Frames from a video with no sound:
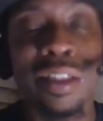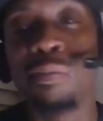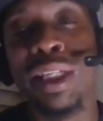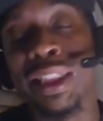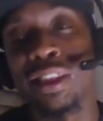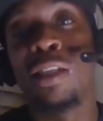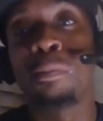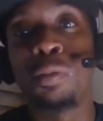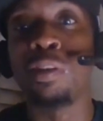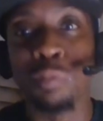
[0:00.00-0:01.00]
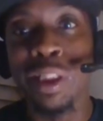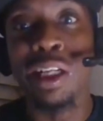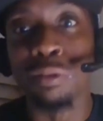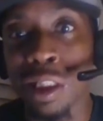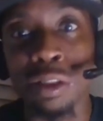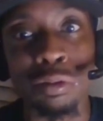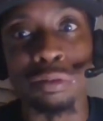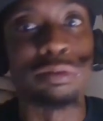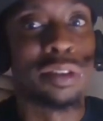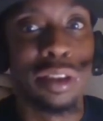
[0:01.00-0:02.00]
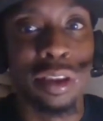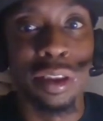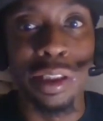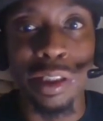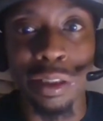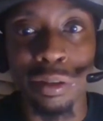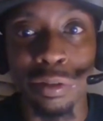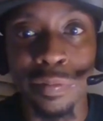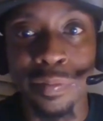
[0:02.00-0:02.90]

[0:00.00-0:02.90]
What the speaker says: But at some point, we're going to know, you know,